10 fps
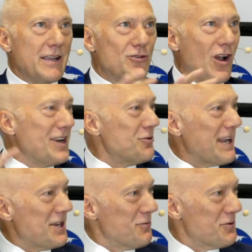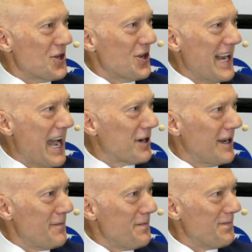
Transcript: trying to get to a certain outcome,